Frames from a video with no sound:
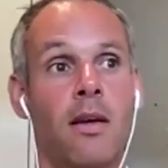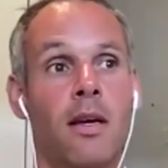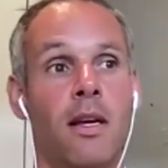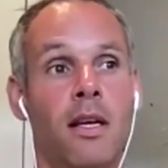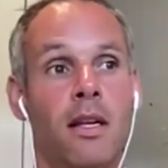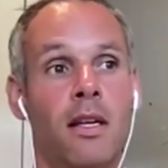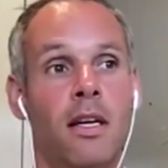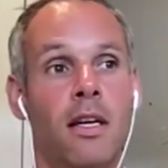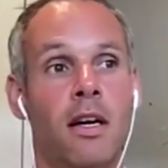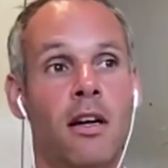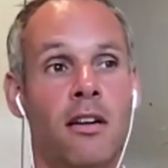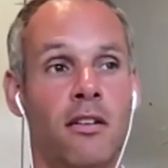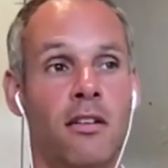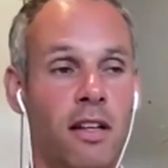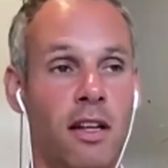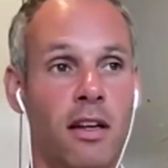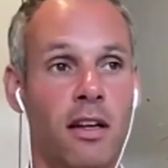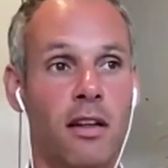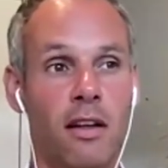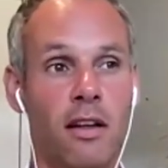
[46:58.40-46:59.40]
And the other
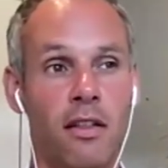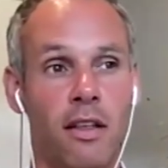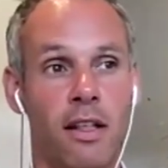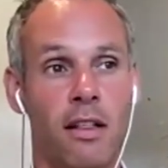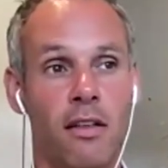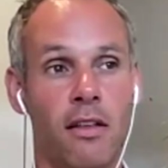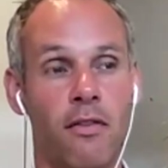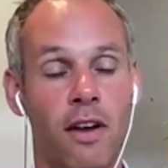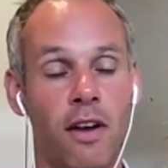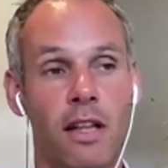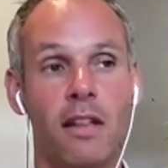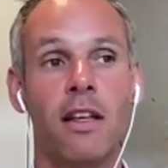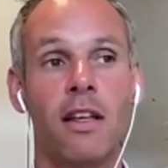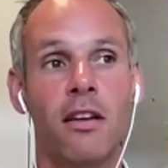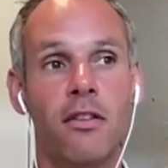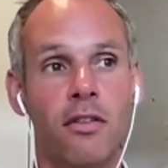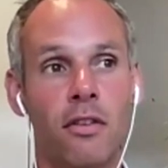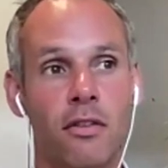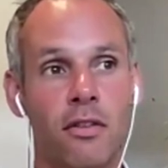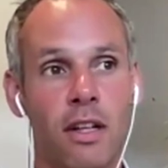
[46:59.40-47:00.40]
standard, I think the
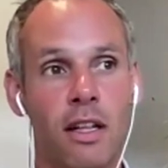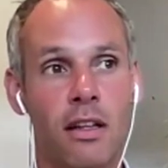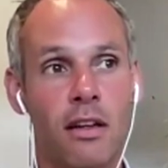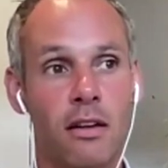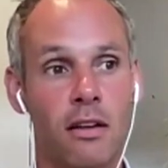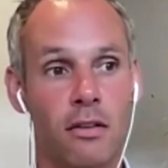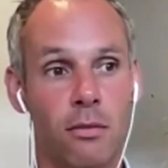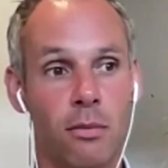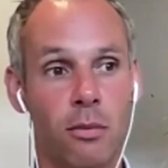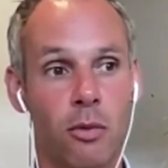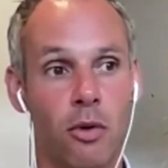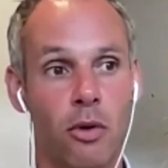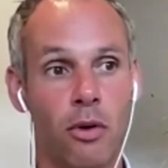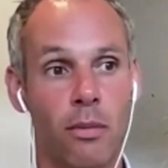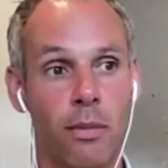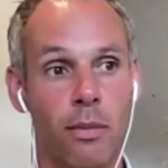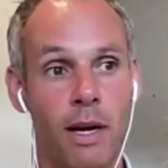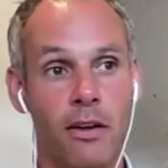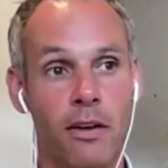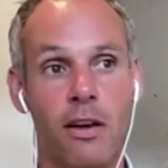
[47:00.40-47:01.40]
validation standard, is more
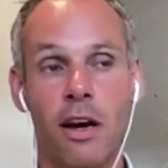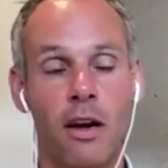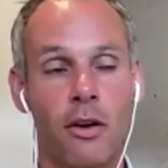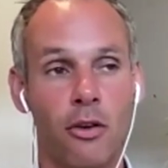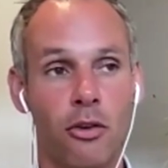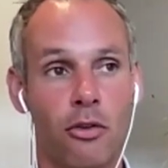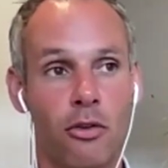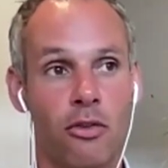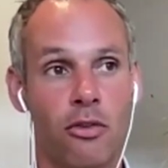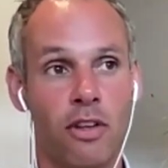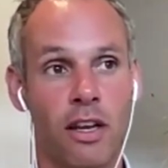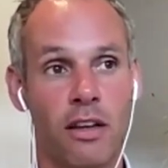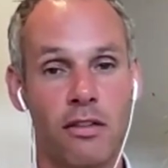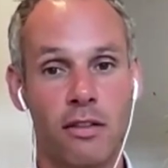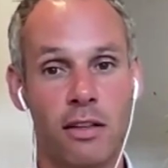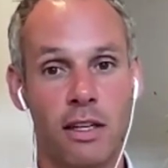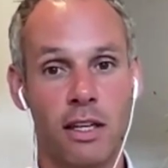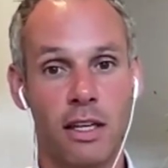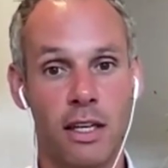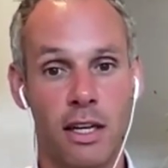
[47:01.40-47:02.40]
about how you
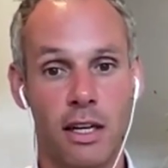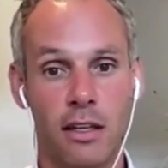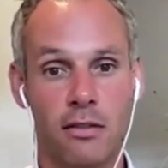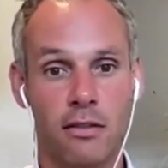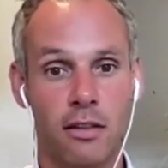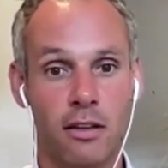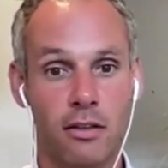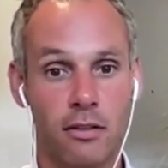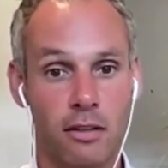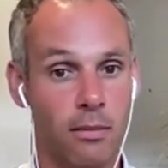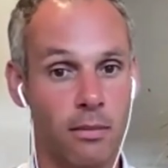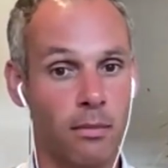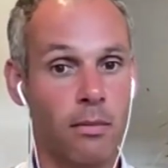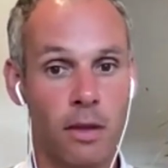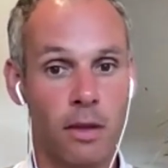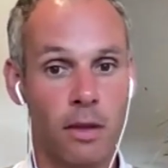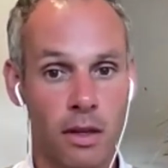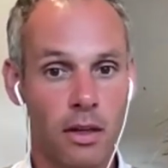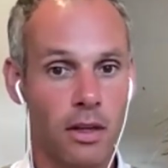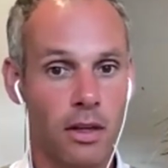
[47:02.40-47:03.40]
test an AI system.